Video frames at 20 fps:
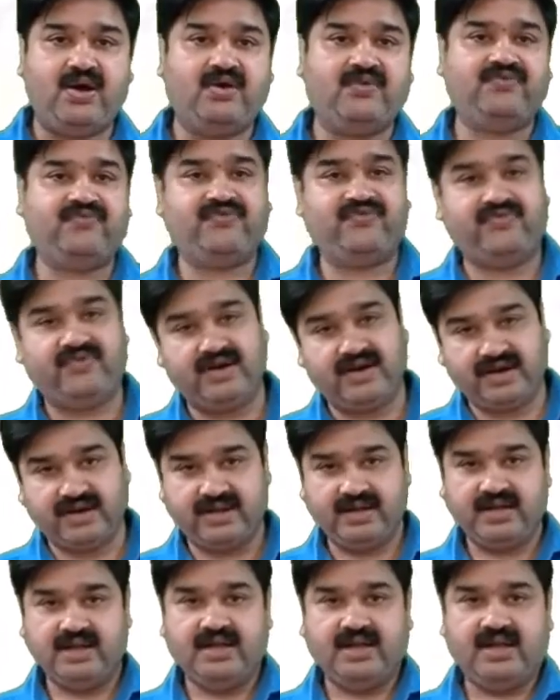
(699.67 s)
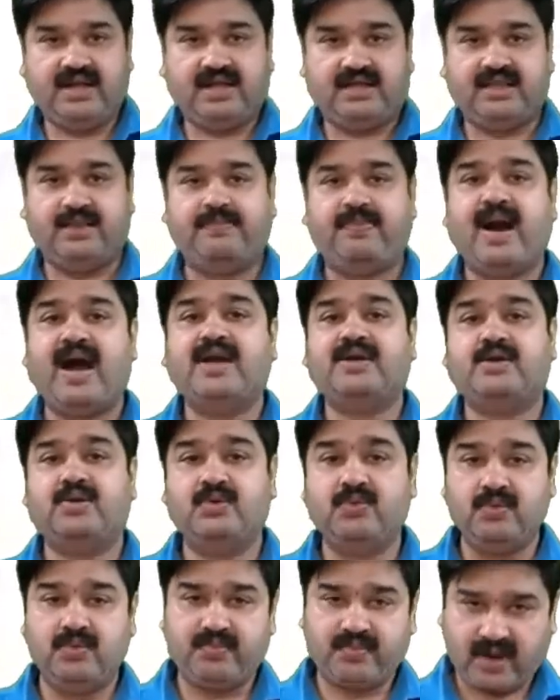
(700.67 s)
of the part
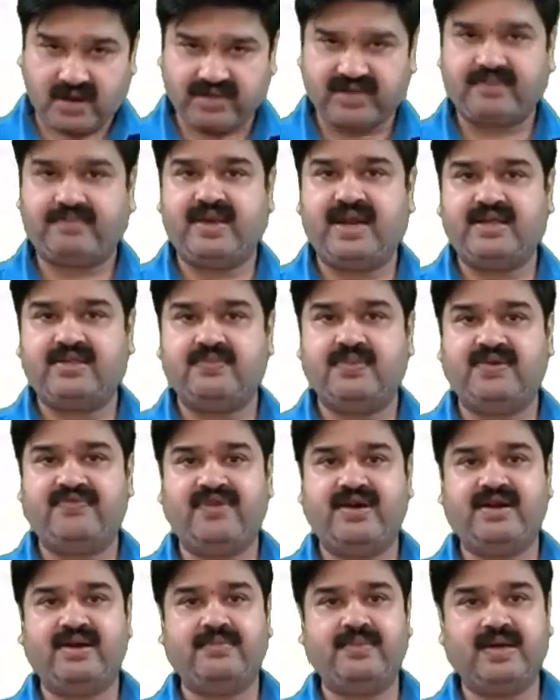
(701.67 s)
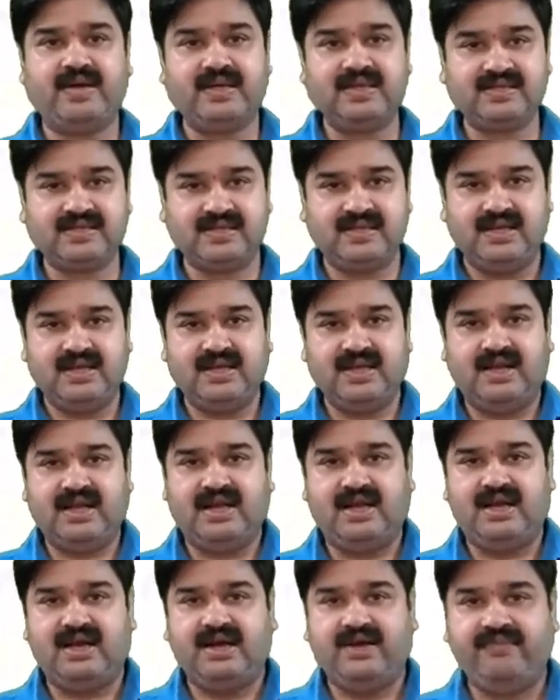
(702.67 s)
2 project management fundamentals.
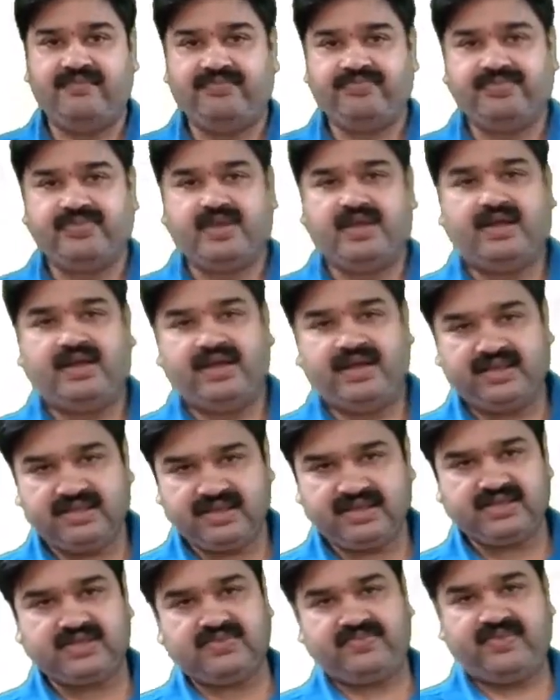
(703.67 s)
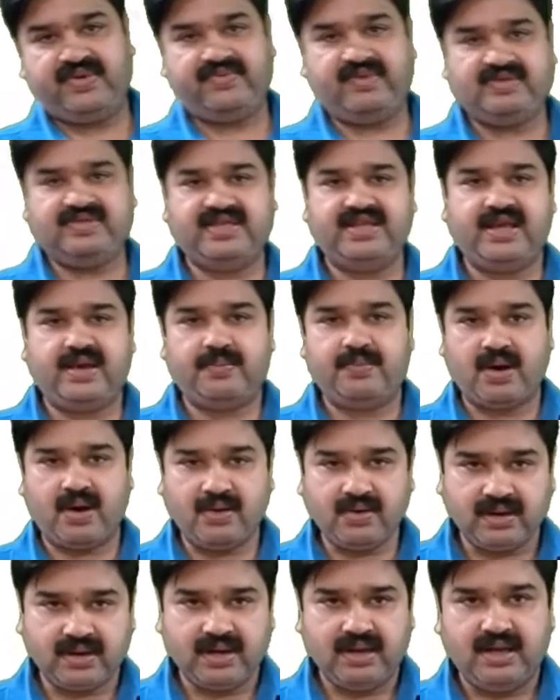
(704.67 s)
In this we will see
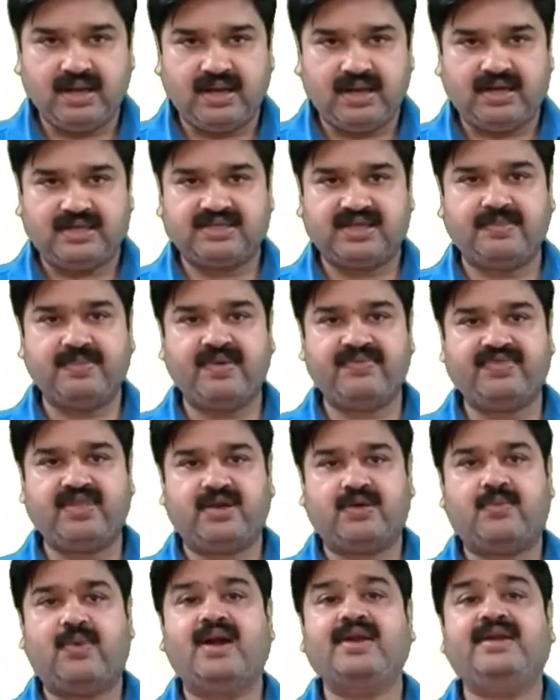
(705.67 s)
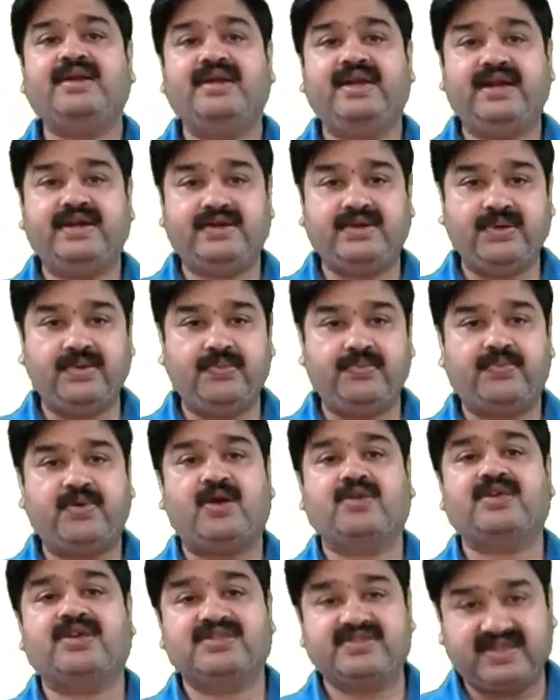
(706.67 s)
about some of the quantitative
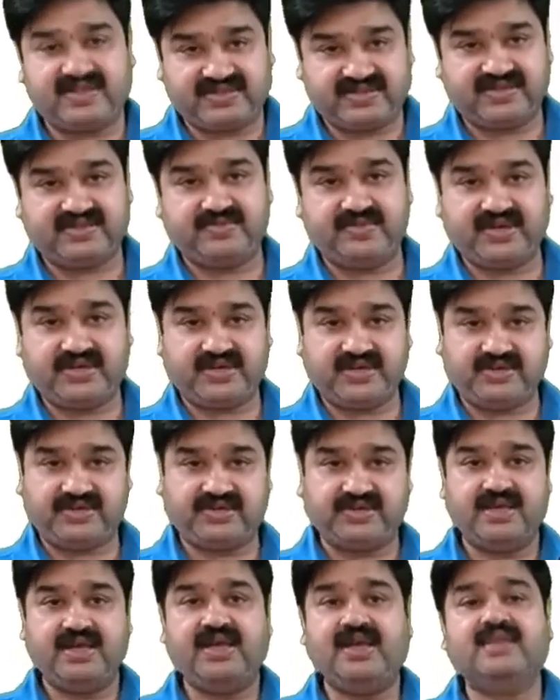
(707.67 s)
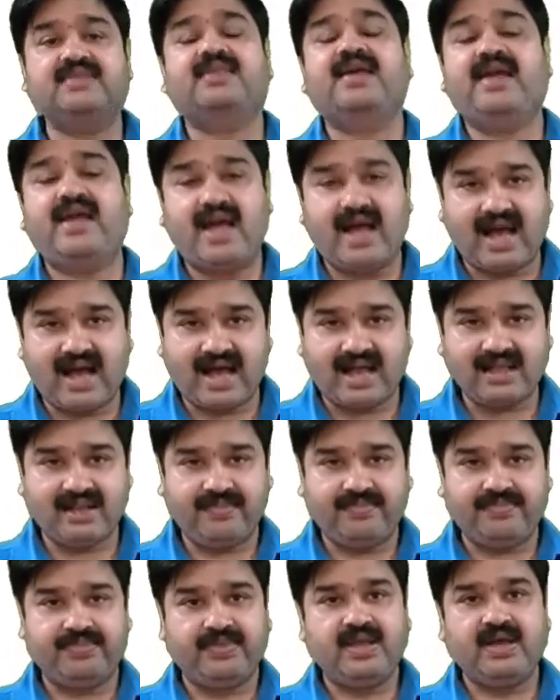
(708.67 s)
project success measures. They
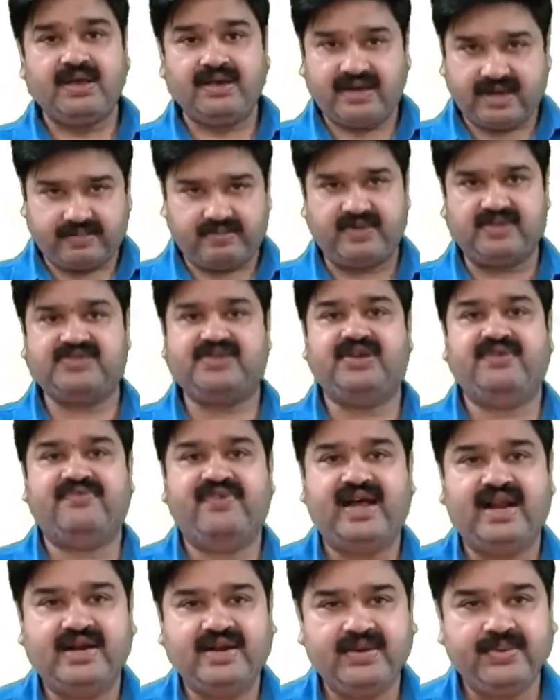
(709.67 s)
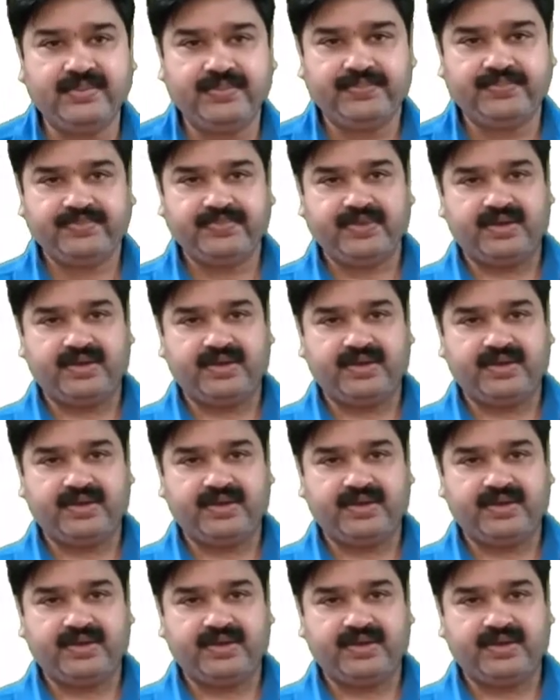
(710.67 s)
are net present value,